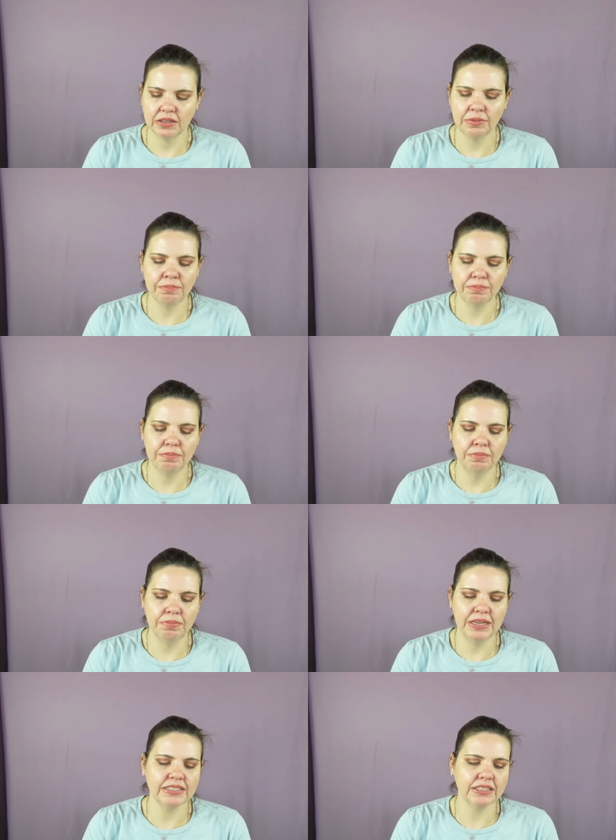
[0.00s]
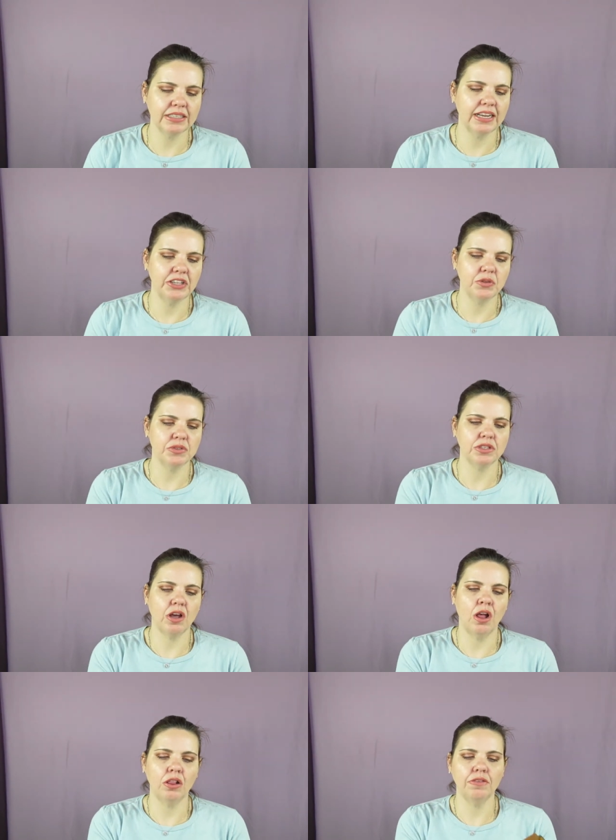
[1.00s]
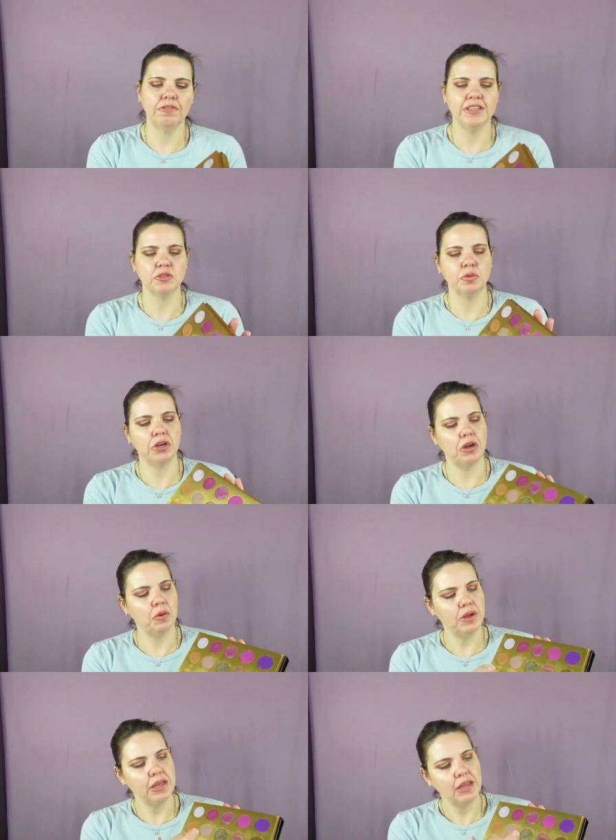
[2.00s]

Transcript: Uh, basically I used all of this row,